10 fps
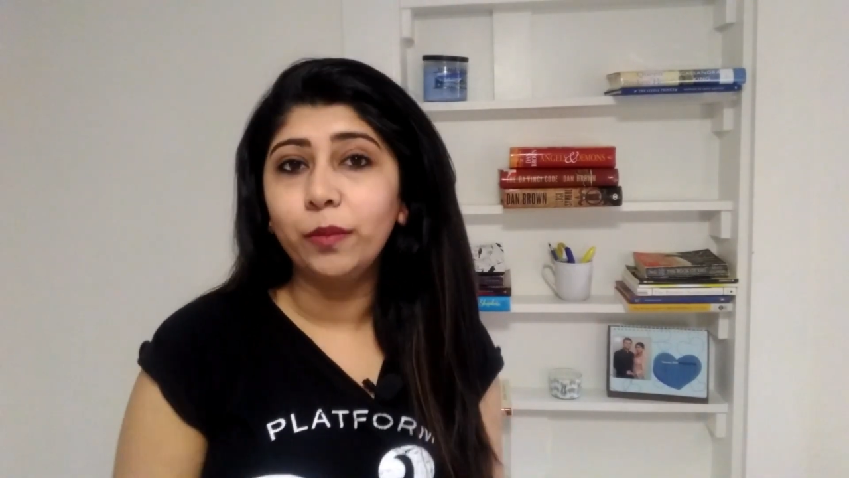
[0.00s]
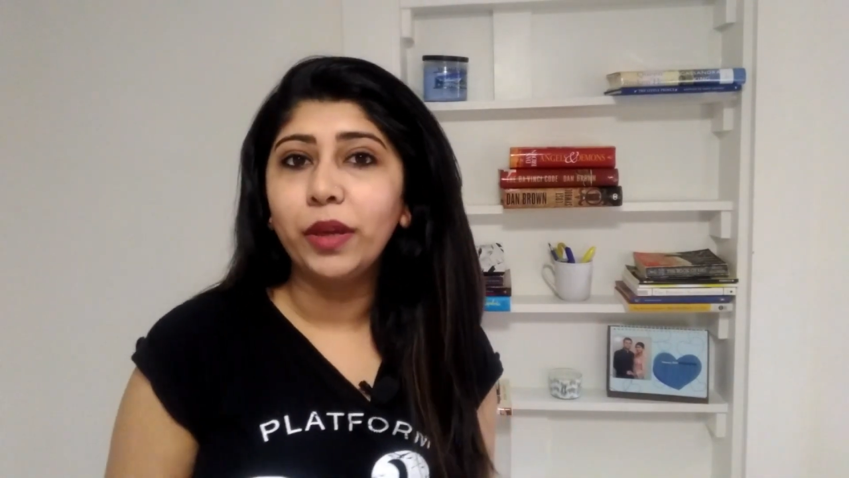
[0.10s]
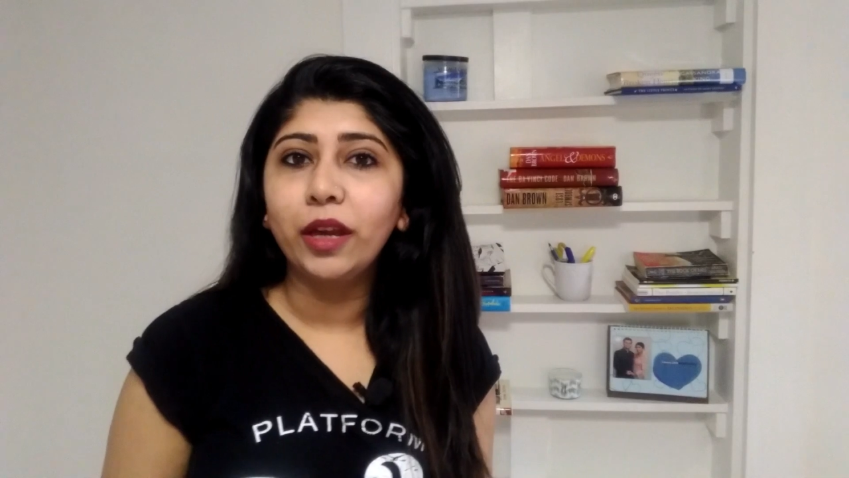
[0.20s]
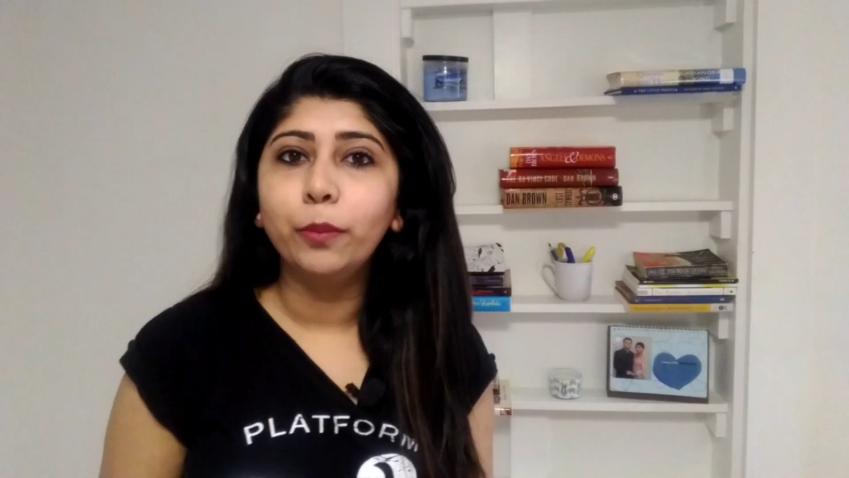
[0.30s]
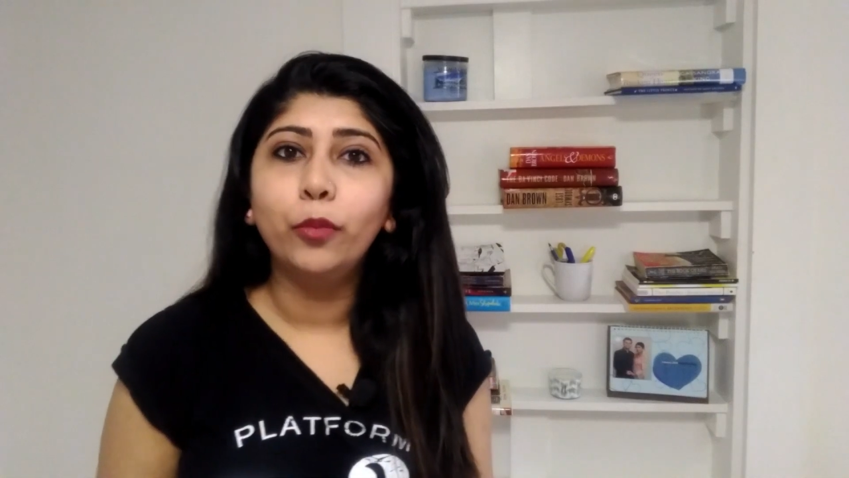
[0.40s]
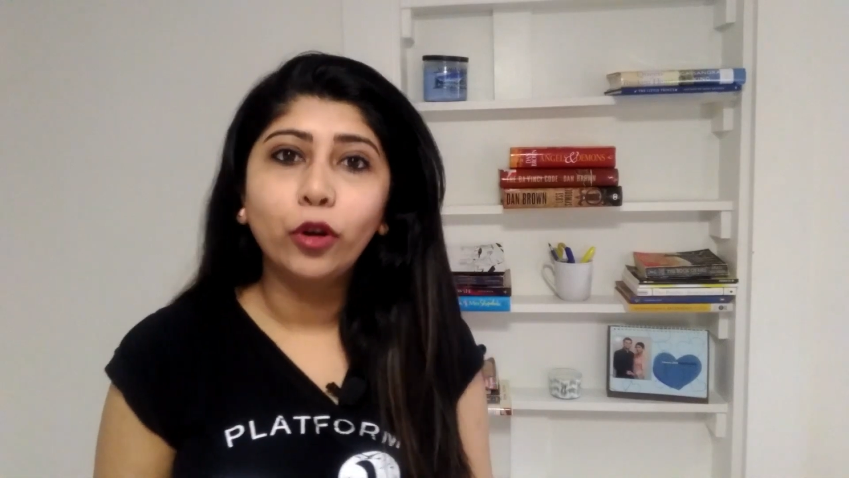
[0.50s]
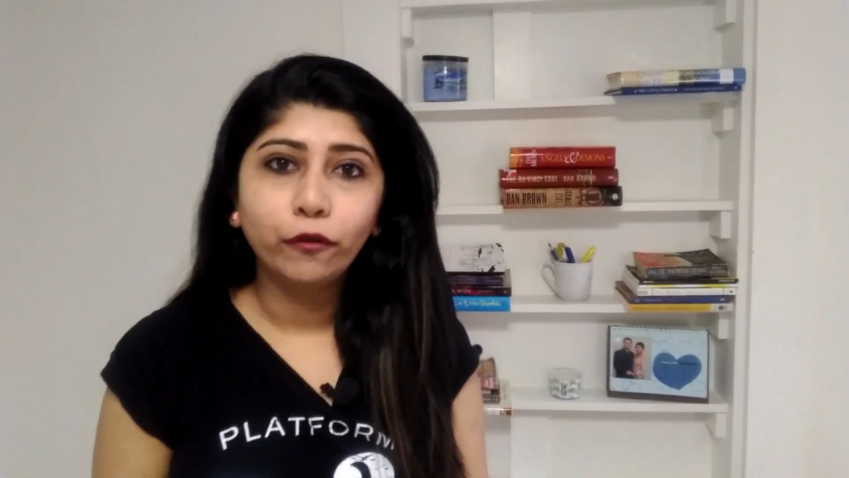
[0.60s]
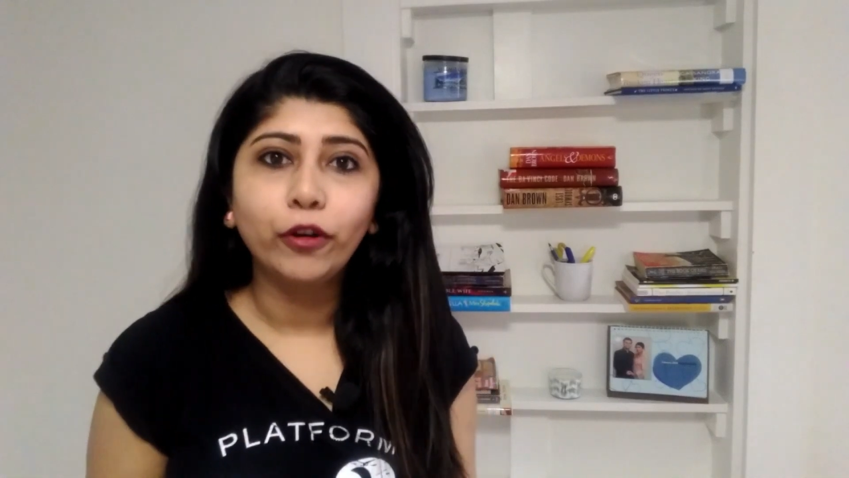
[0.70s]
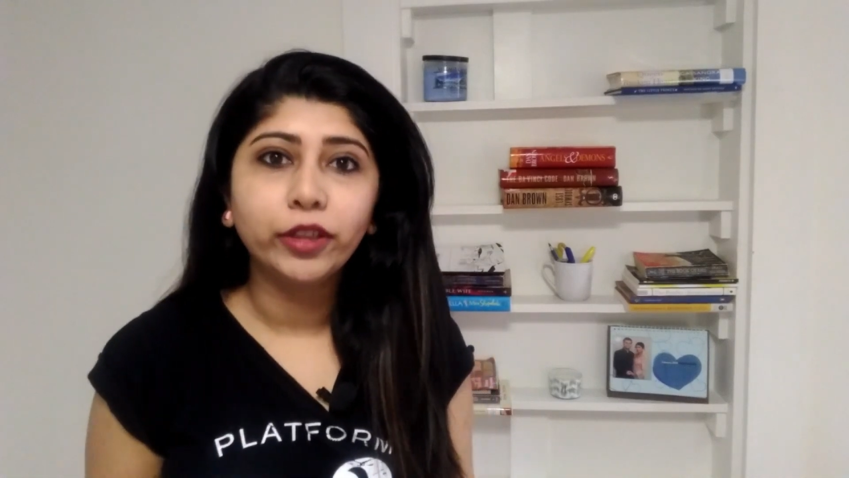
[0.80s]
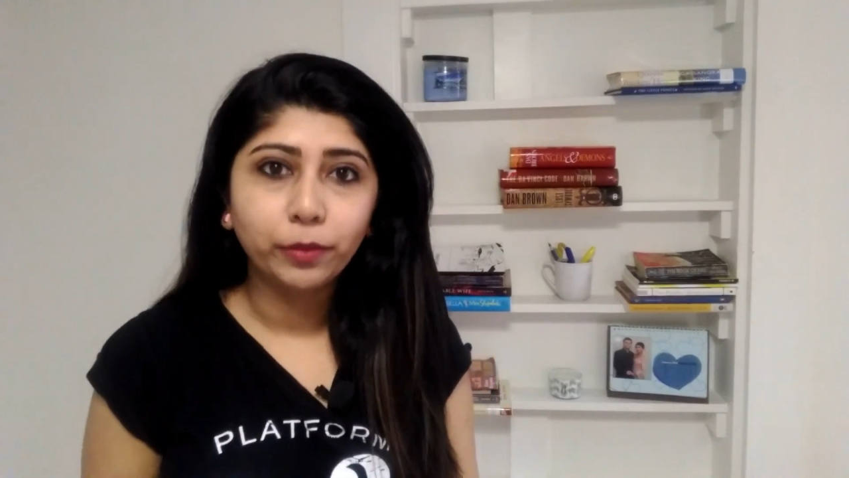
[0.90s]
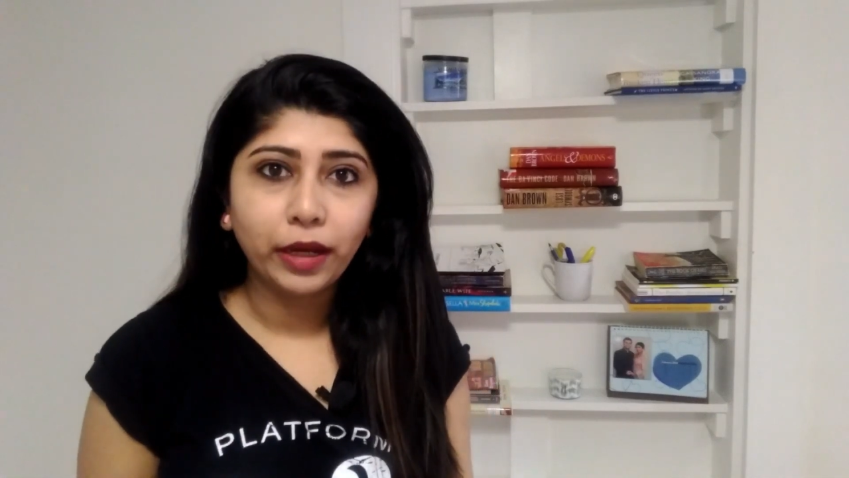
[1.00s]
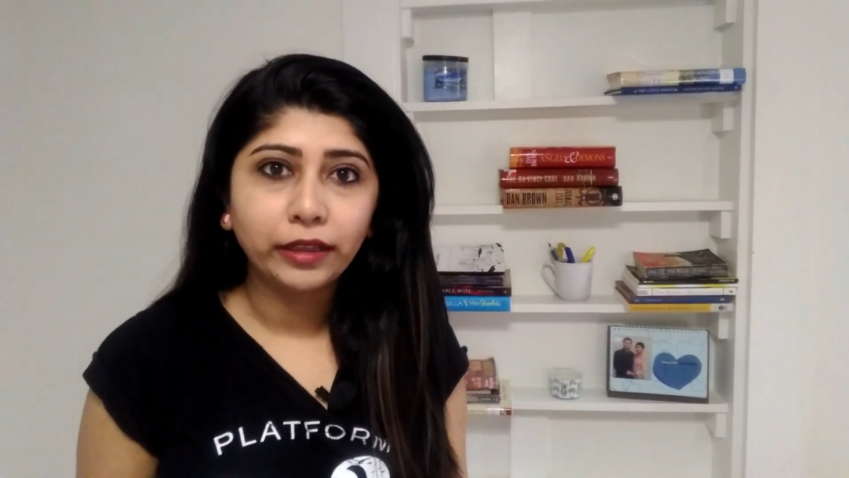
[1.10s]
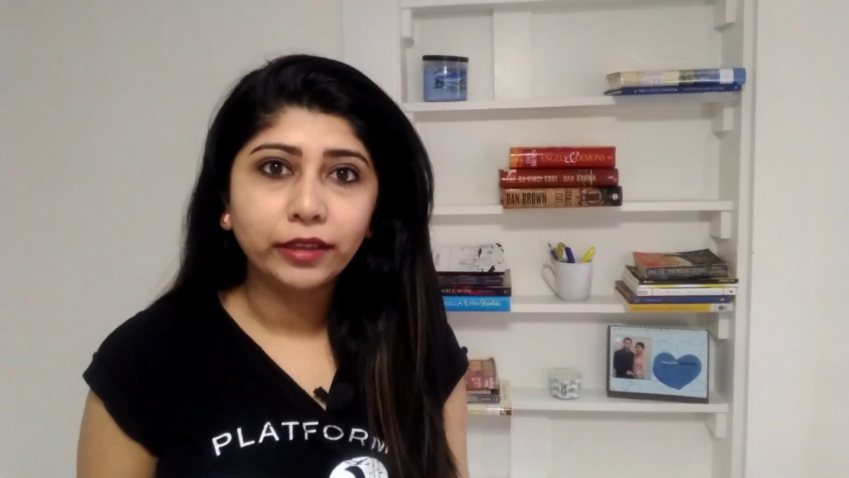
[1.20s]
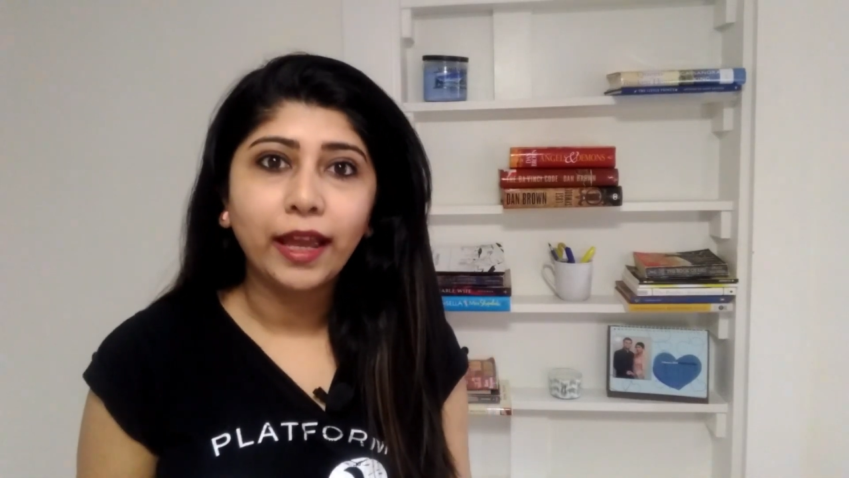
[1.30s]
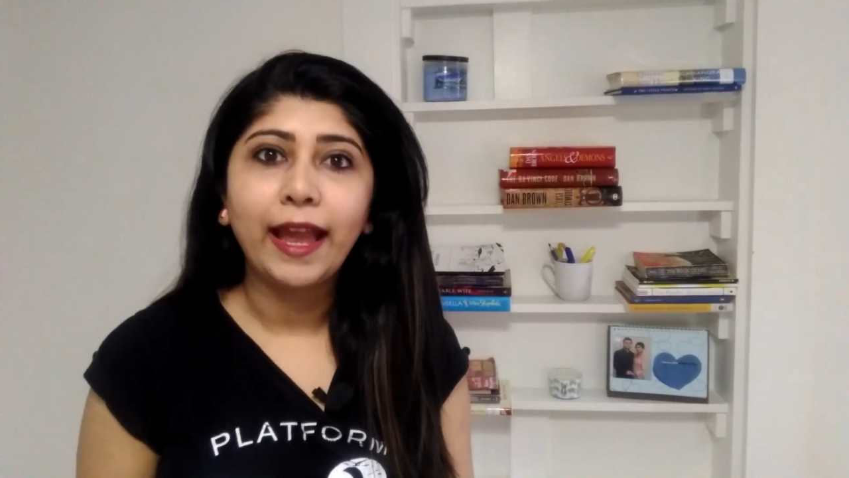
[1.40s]
be a book for the
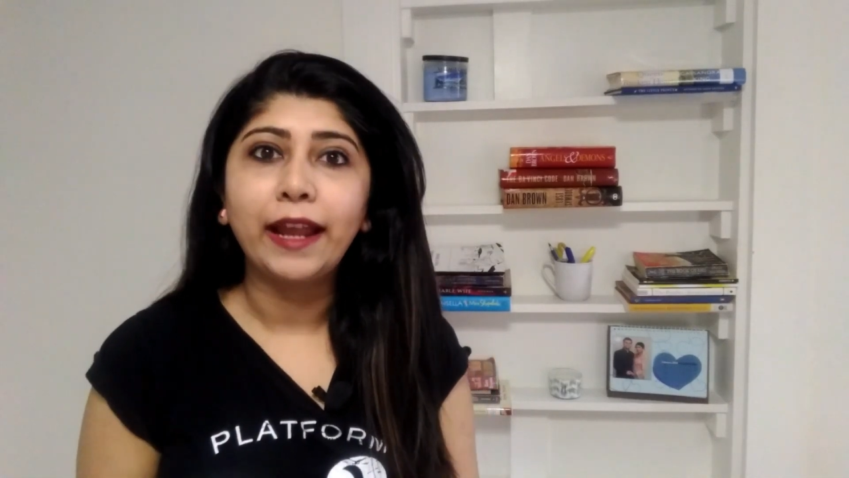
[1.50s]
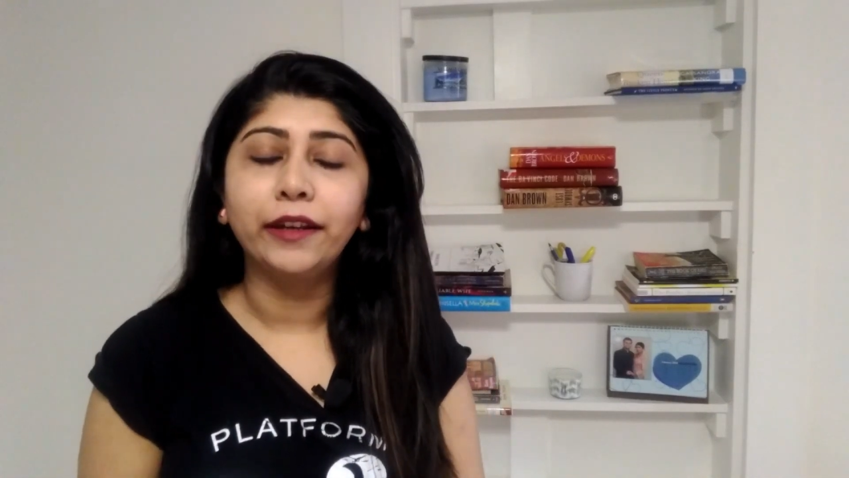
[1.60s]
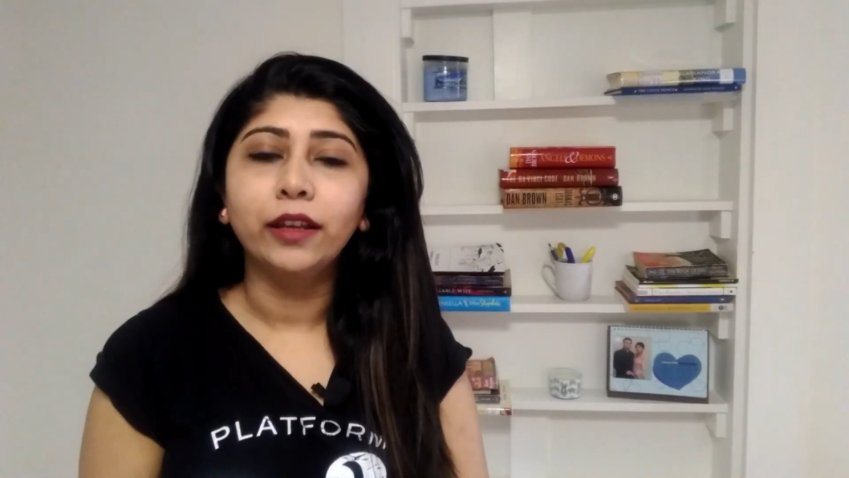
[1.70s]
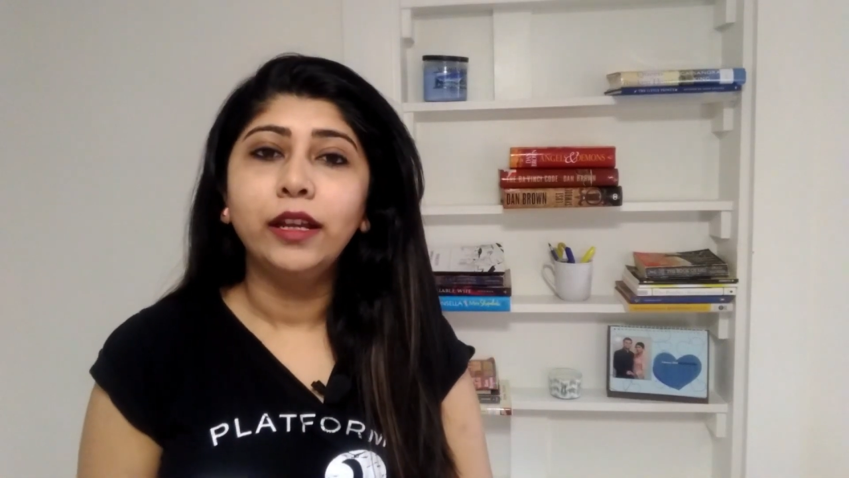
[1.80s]
month and